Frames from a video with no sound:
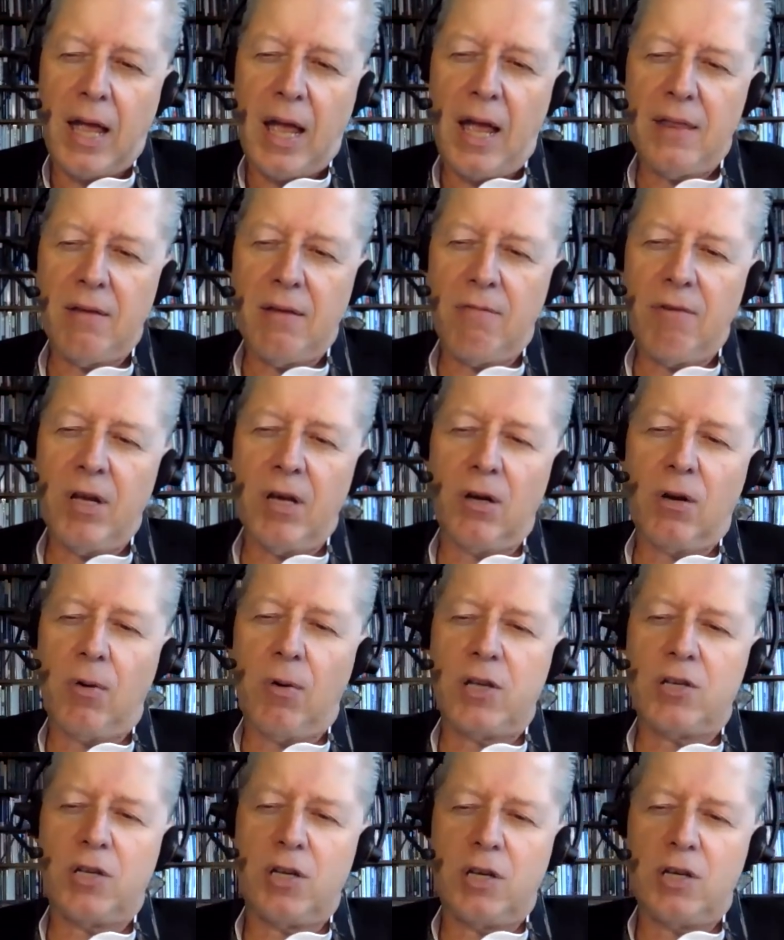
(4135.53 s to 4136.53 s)
And the real
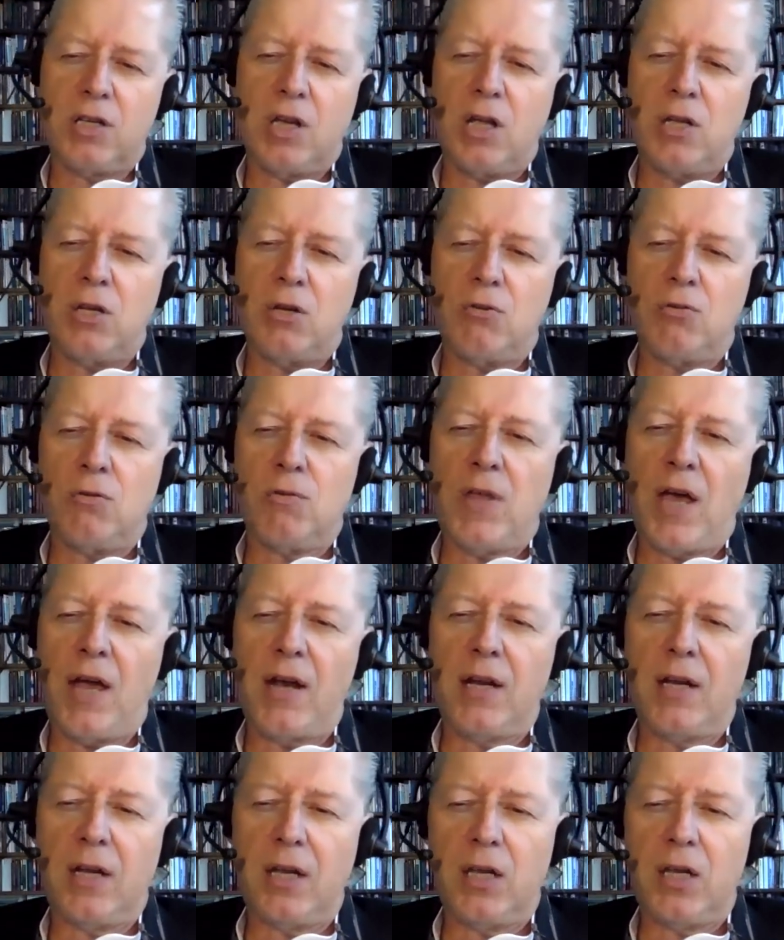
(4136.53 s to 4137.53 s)
question is, can you do
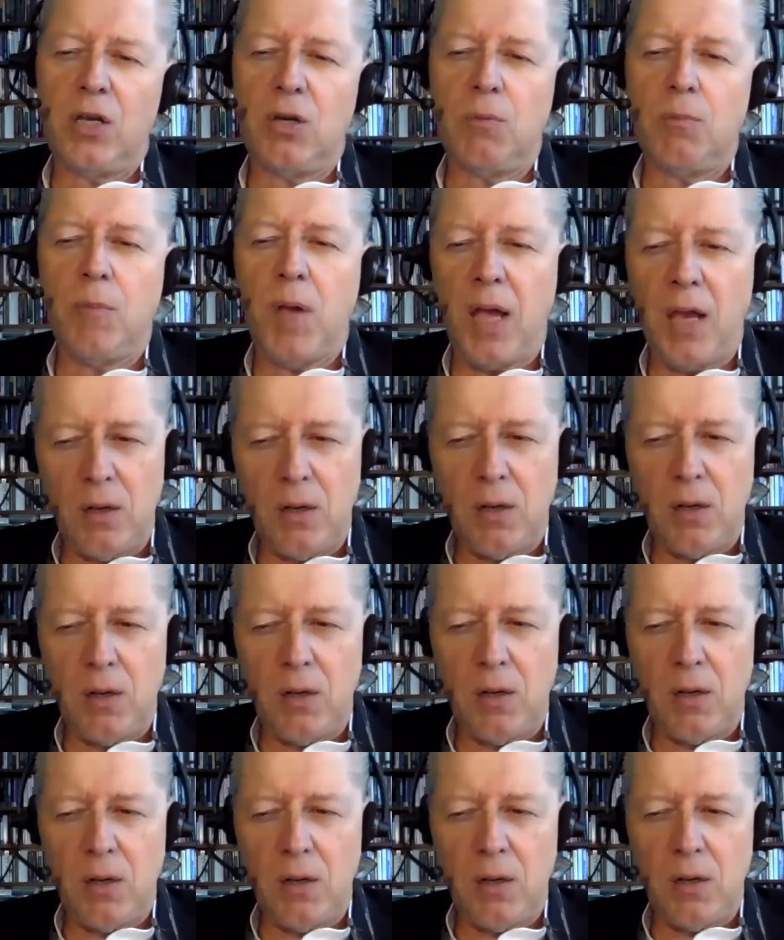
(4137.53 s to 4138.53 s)
that in a humane
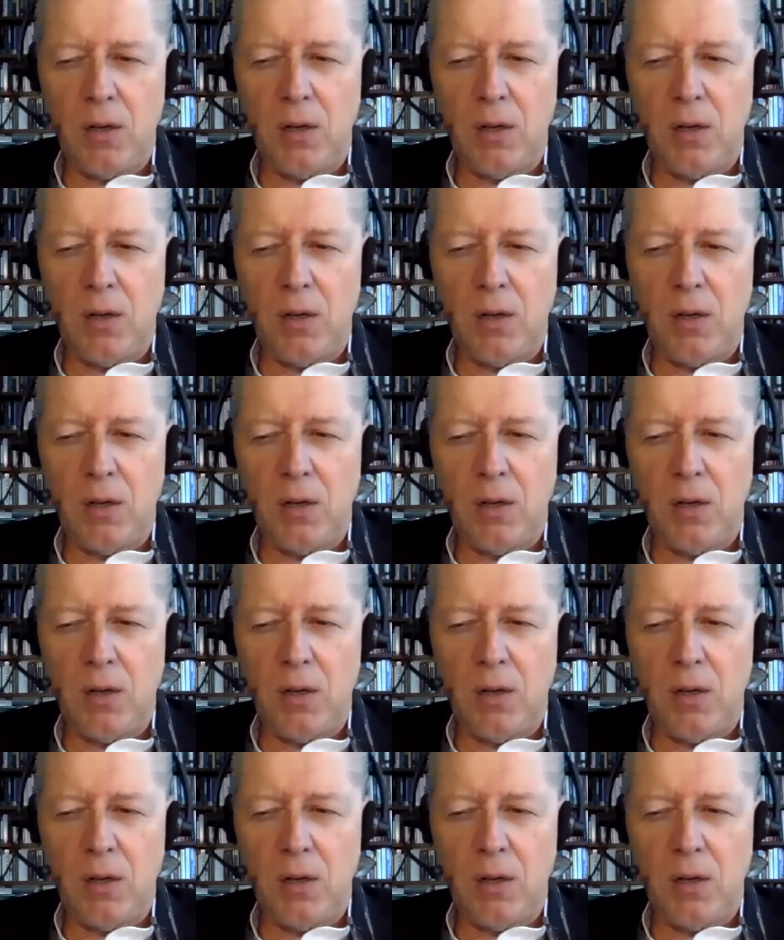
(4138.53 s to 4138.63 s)
way?